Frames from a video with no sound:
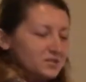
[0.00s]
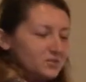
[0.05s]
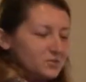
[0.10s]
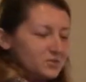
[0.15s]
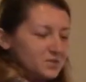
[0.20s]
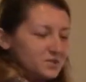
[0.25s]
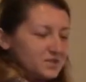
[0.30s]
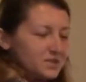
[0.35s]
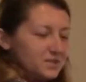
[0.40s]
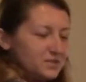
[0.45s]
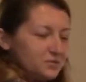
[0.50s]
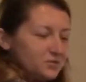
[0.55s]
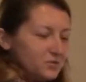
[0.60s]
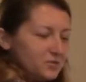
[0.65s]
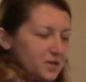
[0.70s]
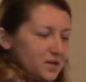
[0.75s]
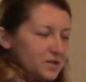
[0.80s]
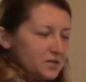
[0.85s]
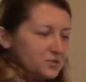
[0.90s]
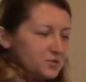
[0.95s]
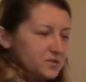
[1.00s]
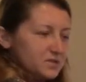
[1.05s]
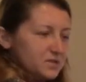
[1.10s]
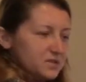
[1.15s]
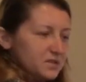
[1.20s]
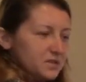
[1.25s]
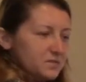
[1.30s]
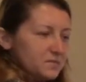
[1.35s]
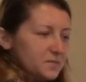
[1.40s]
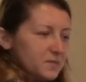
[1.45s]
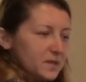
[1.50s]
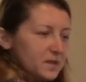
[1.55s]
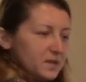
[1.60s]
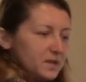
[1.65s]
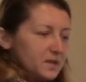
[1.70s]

I don't want to say the wrong age, was the